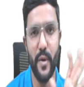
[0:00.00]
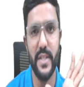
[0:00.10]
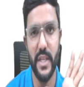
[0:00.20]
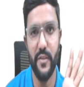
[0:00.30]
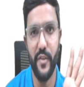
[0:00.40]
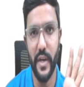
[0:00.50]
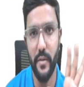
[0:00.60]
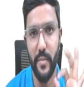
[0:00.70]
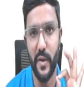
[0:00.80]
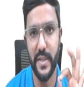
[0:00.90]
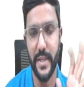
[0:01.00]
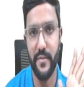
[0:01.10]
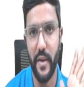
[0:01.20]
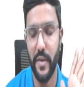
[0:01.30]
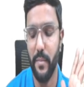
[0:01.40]
positive figure because it
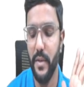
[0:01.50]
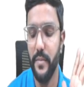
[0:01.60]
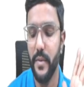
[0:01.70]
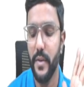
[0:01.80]
is favorable.